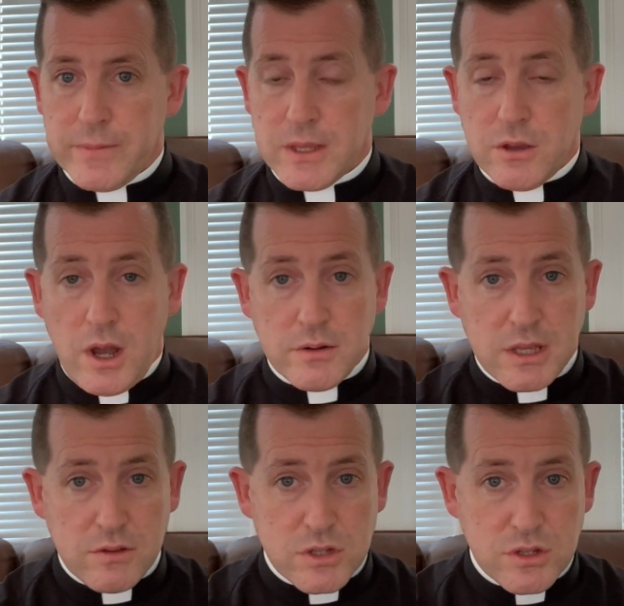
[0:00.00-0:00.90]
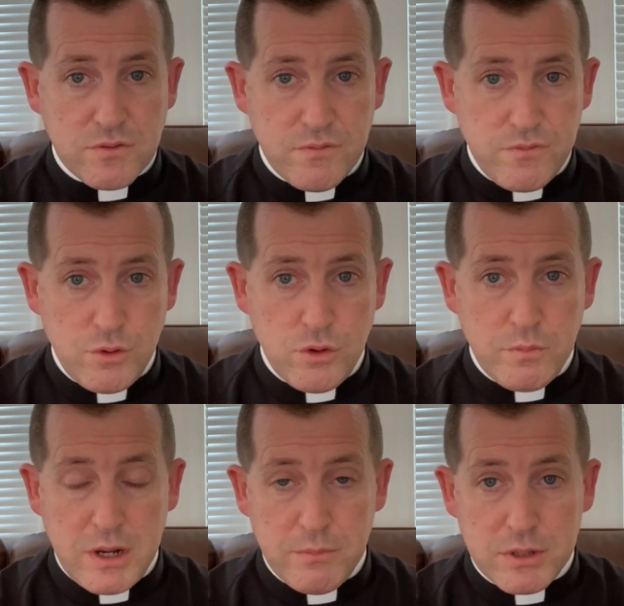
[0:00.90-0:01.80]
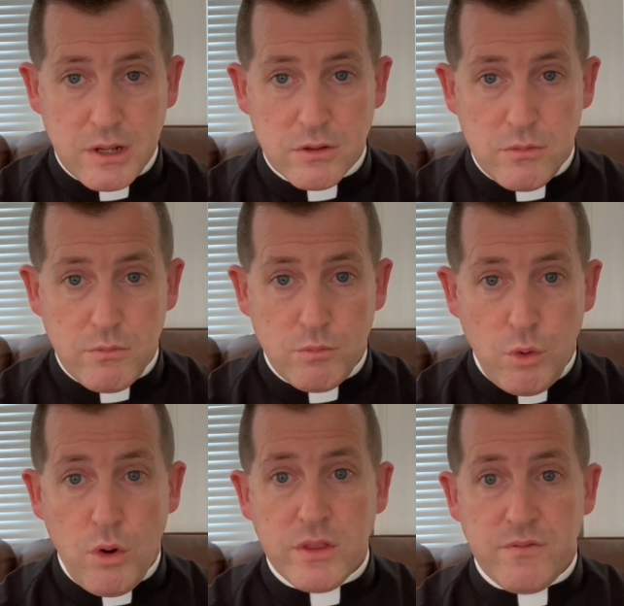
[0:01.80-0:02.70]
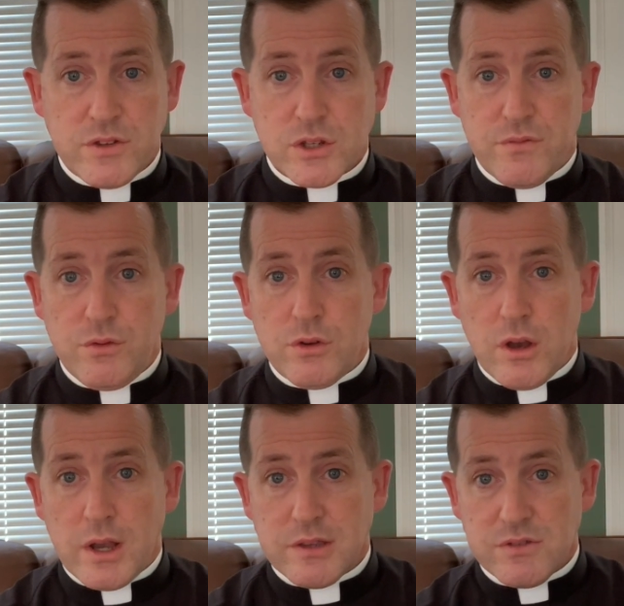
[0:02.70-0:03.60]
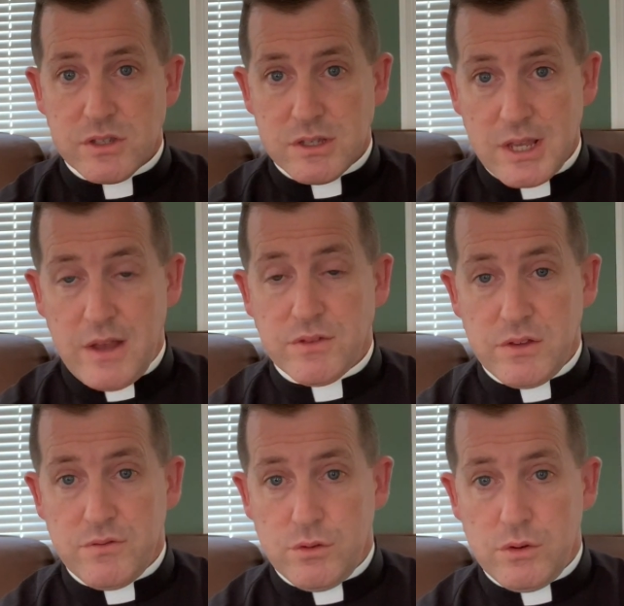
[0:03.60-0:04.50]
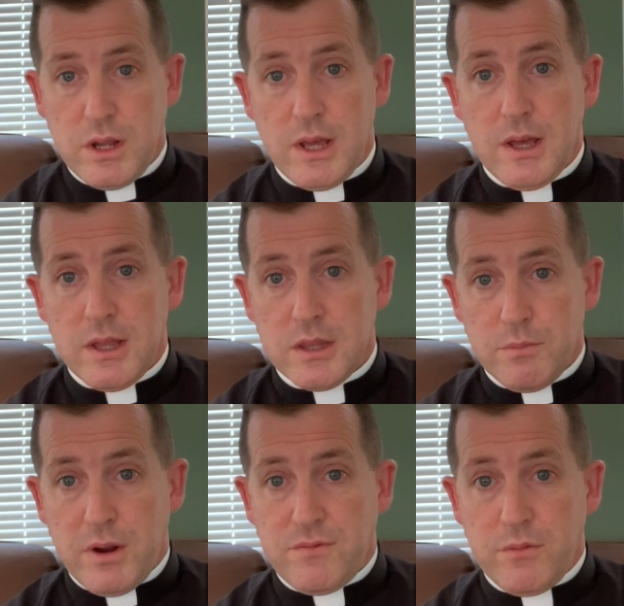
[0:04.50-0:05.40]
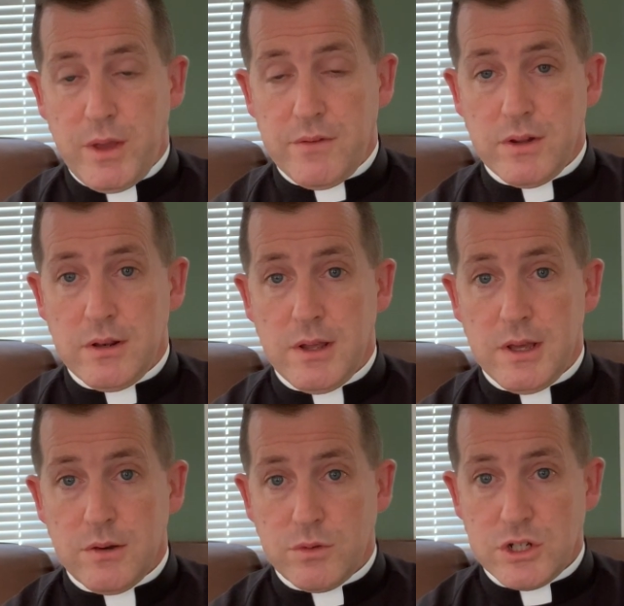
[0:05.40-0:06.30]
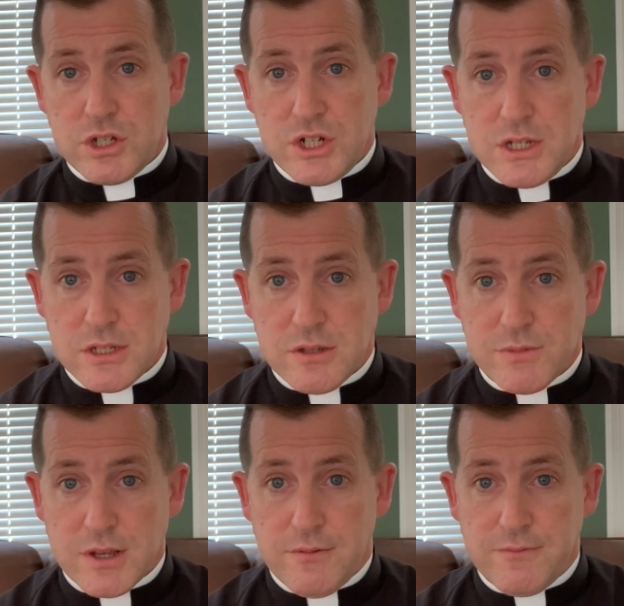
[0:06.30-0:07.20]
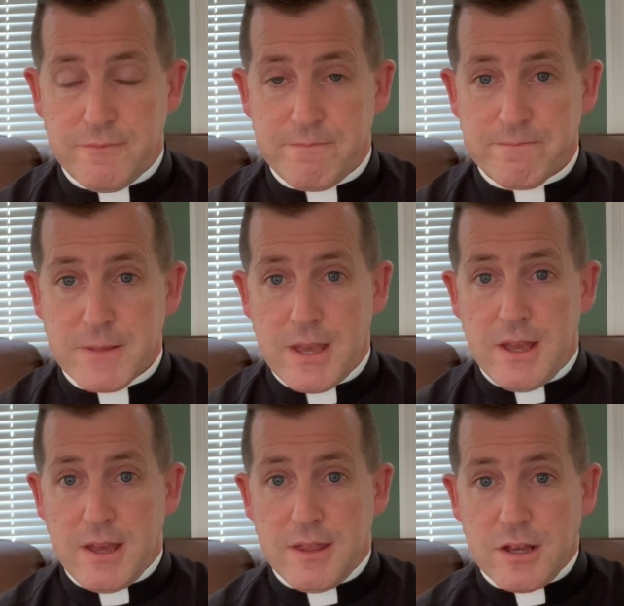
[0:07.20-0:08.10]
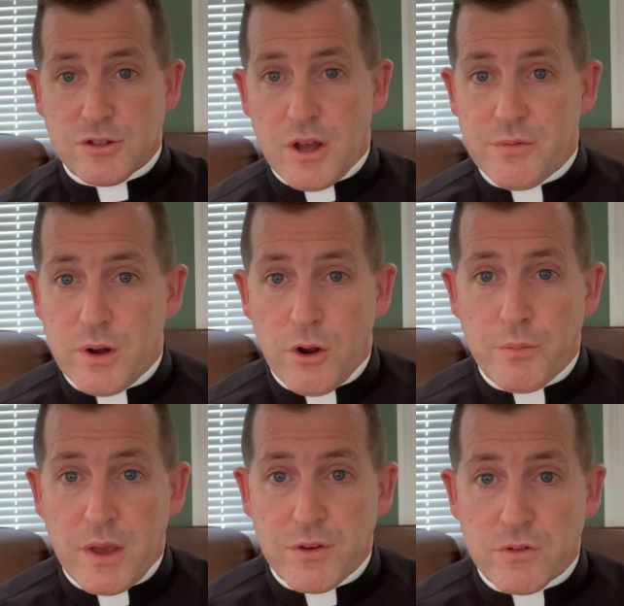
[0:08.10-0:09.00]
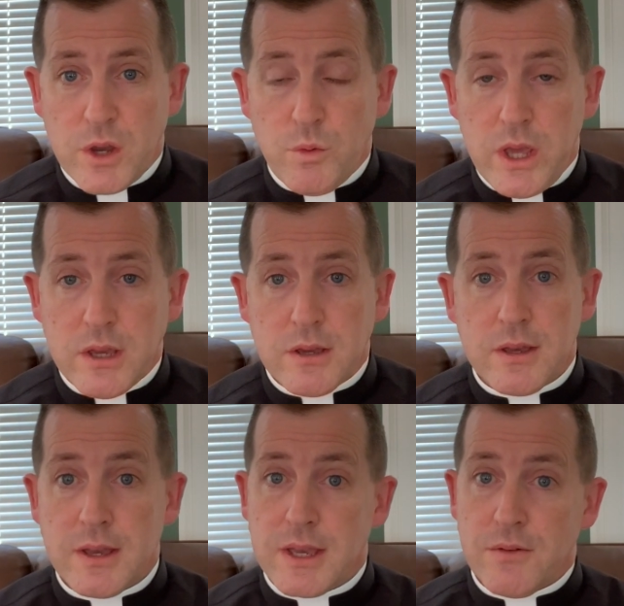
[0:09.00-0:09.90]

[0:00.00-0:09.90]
God gives us food, but in particular, more than physical food, God gives us this heavenly food, the bread from heaven, which is Jesus himself. That's all, everyone. Hope you have a great week.